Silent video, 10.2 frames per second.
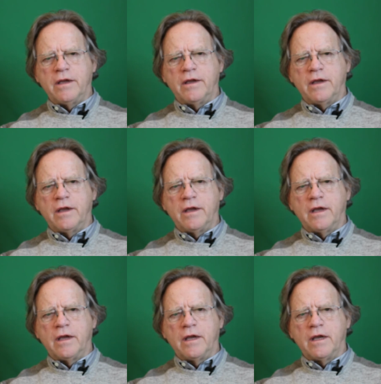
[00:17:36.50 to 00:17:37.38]

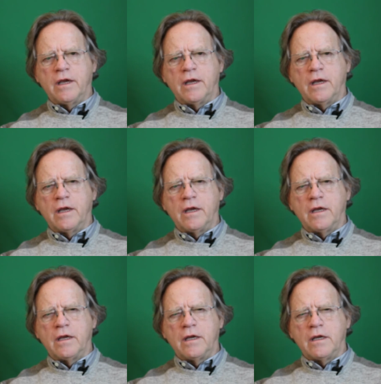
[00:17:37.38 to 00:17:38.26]

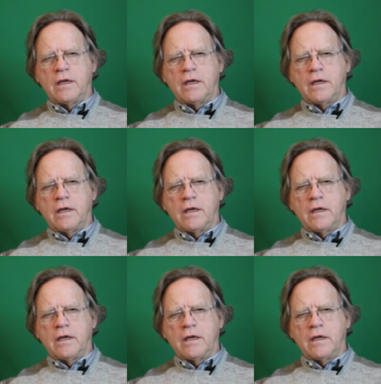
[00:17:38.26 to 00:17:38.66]
No one is speaking in this clip.